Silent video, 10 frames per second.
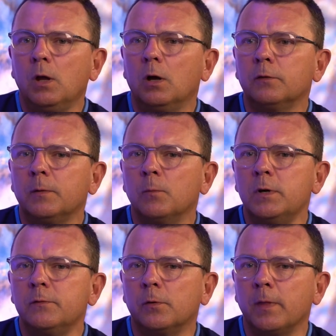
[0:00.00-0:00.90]
I think when
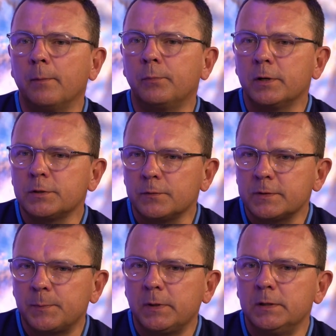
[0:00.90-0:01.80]
you've got that pressure of
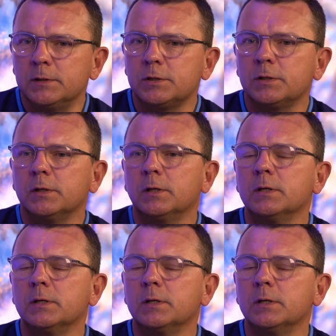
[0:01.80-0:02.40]
speech,